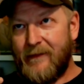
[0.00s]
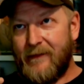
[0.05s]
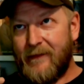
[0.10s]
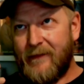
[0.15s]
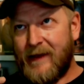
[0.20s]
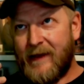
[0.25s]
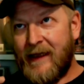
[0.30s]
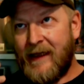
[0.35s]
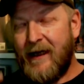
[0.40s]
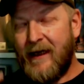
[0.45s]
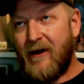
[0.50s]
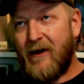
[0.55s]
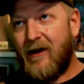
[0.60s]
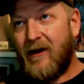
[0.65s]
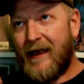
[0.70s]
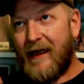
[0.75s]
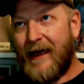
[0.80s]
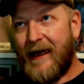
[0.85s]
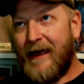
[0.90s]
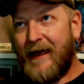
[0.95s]
kill
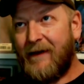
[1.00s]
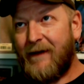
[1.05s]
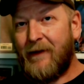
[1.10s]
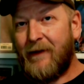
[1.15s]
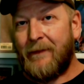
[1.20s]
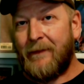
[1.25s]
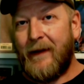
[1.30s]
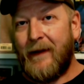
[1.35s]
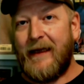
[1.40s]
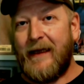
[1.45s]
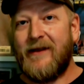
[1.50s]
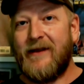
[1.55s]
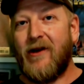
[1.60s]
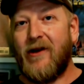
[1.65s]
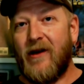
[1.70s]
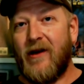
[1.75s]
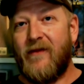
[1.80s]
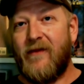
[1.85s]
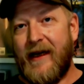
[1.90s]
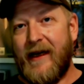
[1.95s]
and replace Darth
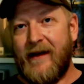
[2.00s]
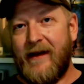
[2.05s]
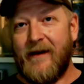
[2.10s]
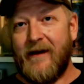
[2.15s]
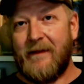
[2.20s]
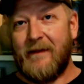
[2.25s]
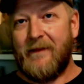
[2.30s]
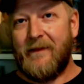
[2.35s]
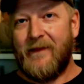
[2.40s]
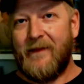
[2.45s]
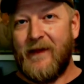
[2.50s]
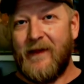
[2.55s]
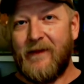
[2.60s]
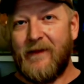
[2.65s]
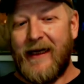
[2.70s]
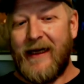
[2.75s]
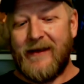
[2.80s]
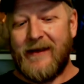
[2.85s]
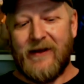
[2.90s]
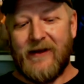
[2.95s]
Vader,
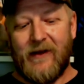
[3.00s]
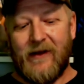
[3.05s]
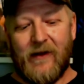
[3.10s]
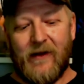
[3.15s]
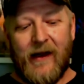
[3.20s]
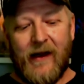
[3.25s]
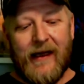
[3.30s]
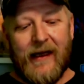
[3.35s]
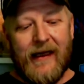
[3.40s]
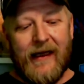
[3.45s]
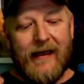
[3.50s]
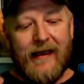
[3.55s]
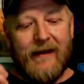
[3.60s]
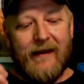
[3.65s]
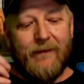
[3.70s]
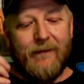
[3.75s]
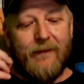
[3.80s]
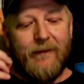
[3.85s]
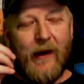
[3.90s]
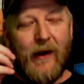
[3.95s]
right? So
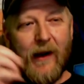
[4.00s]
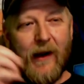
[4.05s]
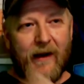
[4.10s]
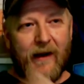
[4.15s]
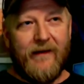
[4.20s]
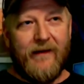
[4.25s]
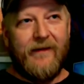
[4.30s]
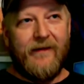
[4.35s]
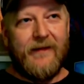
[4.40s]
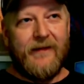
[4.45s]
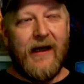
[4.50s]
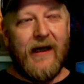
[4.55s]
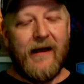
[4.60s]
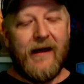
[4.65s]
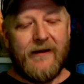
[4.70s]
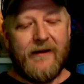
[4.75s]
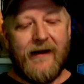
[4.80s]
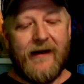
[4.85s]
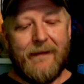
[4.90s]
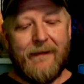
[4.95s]
part of
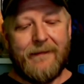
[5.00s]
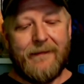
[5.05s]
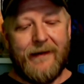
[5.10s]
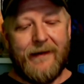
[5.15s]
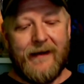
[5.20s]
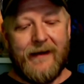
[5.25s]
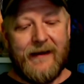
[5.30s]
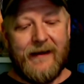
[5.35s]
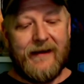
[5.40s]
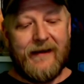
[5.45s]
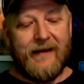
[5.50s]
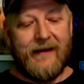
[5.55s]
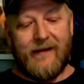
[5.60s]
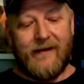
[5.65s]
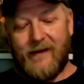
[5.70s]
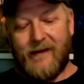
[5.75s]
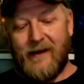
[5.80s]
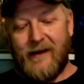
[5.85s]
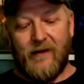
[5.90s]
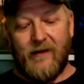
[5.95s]
Dr. Aphra's,
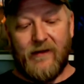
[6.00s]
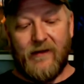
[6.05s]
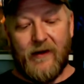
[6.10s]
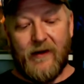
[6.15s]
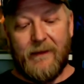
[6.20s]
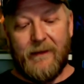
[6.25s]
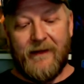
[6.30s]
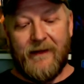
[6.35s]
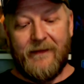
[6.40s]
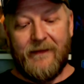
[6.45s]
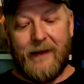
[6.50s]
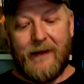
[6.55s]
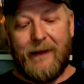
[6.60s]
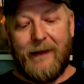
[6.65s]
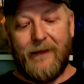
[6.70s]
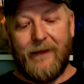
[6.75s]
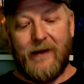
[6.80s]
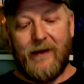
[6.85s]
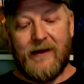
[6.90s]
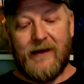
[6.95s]
group of
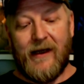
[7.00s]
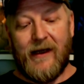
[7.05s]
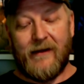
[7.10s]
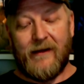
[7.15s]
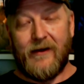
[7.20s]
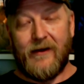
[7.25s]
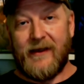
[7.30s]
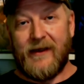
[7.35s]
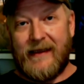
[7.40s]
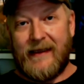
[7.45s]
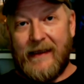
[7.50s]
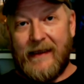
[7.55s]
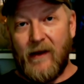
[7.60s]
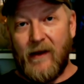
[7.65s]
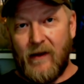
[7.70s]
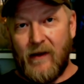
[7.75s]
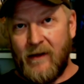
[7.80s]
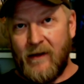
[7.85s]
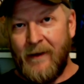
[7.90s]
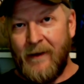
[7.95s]
people, Dr.
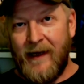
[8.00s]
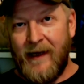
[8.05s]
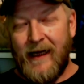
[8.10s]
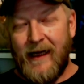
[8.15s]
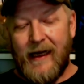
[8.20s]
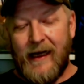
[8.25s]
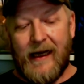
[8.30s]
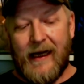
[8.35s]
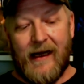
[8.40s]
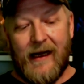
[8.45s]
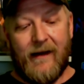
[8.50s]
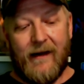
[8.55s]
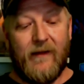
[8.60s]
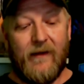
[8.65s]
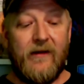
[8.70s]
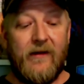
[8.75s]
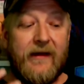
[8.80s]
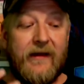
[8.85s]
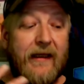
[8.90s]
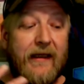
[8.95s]
Stilo, who
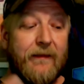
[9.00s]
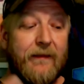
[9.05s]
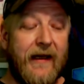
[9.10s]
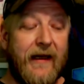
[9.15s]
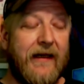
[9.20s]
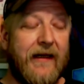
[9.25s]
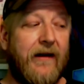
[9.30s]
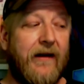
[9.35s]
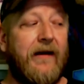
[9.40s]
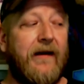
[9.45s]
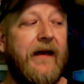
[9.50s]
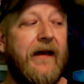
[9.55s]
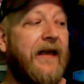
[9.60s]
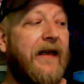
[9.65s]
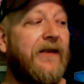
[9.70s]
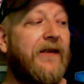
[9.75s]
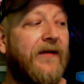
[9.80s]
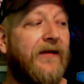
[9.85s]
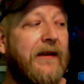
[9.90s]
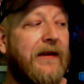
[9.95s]
did make his
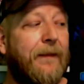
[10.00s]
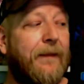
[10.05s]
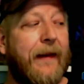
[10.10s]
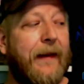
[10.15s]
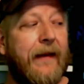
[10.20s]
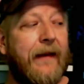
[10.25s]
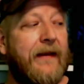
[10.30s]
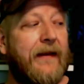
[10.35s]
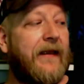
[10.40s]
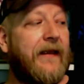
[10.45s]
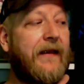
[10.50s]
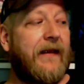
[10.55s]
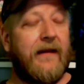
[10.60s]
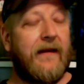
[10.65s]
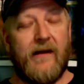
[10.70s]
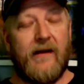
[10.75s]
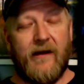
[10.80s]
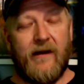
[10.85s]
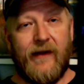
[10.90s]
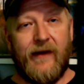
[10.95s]
first appearance in
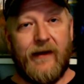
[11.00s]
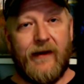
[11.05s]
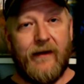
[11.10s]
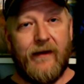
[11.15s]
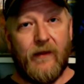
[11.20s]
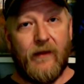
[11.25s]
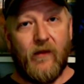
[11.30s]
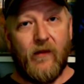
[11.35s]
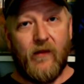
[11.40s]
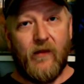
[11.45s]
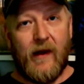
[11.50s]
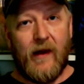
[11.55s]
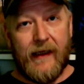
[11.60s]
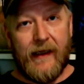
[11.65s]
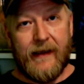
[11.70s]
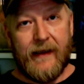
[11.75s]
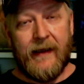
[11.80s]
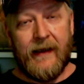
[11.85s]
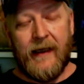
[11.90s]
Darth Vader number 1.